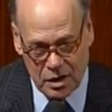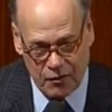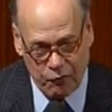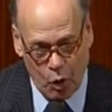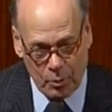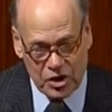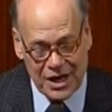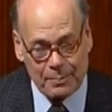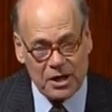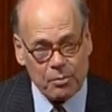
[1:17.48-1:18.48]
The former
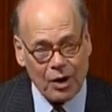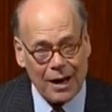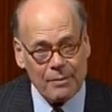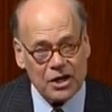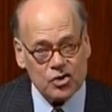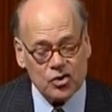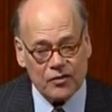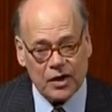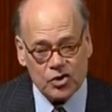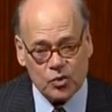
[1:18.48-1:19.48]
Deputy Prime Minister
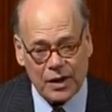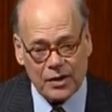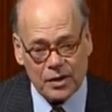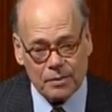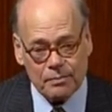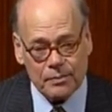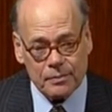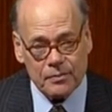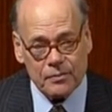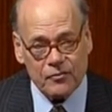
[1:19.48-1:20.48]
of Australia,
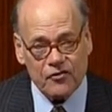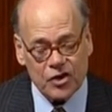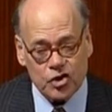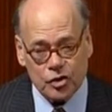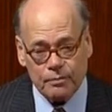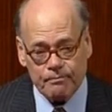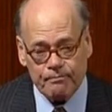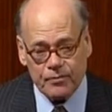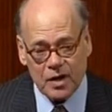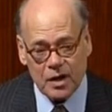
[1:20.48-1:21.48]
Fischer,
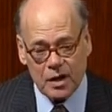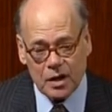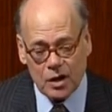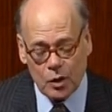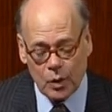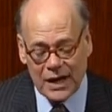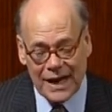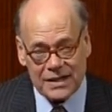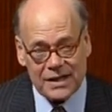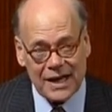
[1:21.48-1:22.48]
who in
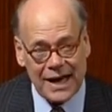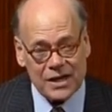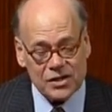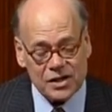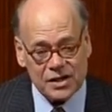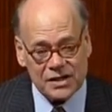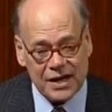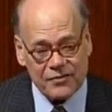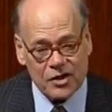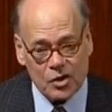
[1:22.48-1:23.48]
1996,
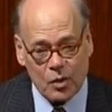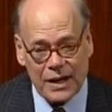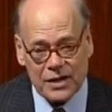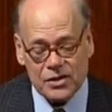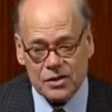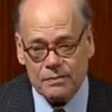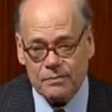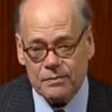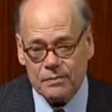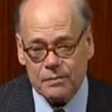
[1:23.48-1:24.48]
after the greatest
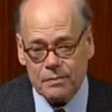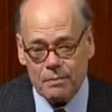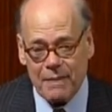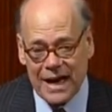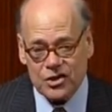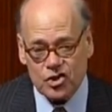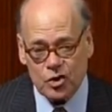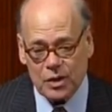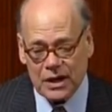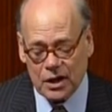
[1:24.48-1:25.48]
mass
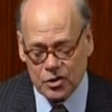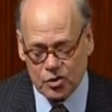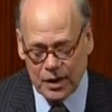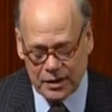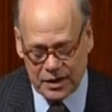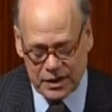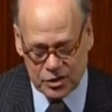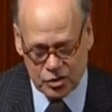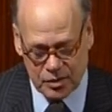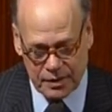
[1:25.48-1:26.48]
shooting in Australian
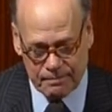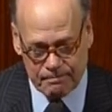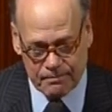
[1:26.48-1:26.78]
history,